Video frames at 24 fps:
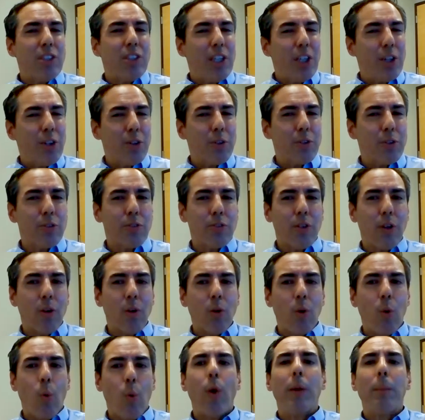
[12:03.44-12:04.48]
year or
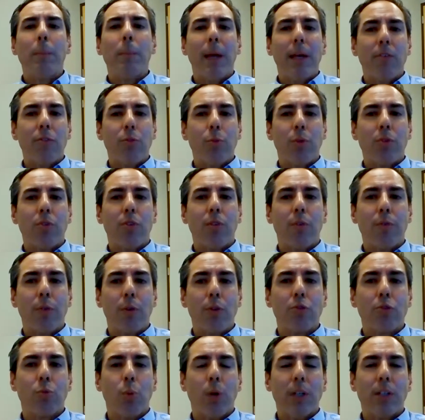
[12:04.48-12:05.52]
so. Coinbase was the
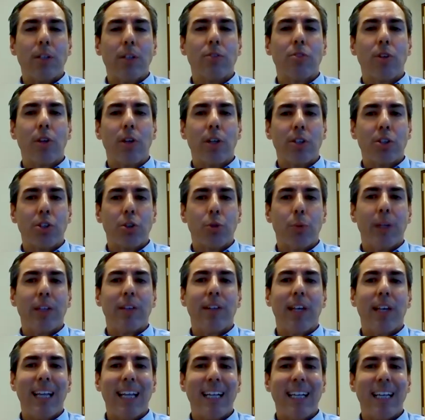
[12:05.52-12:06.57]
first one to start issuing
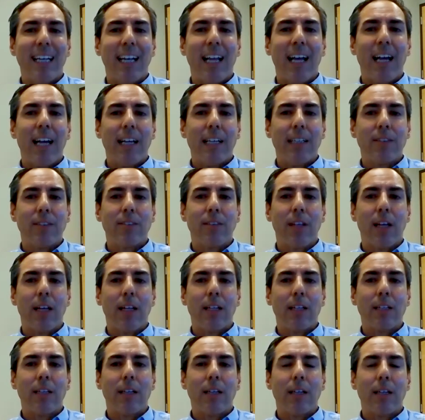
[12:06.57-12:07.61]
1099s
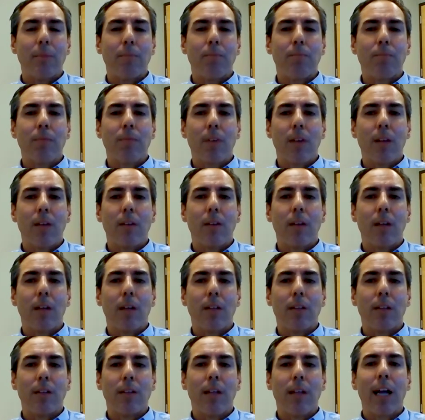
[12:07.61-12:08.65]
on
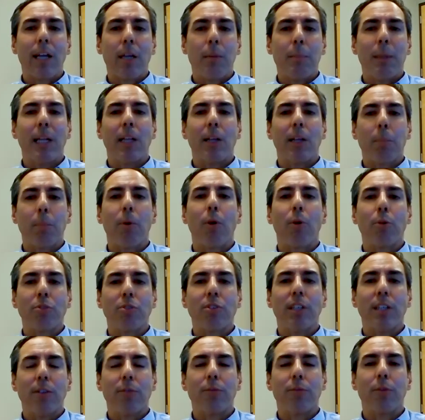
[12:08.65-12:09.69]
documenting the
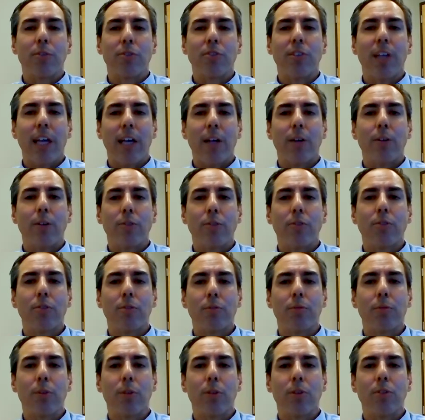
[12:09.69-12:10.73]
proceeds for
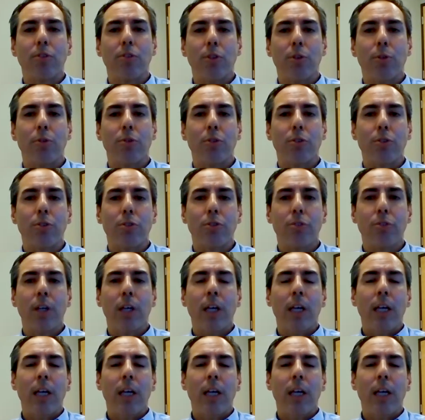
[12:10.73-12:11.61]
sales for its users.